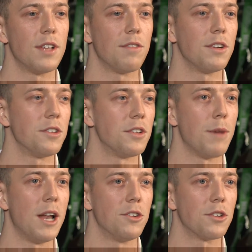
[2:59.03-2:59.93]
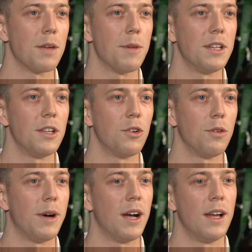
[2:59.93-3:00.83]
definitely since the manager's come
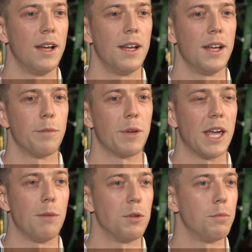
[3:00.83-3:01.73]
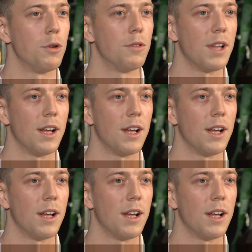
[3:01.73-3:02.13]
in, my game's improved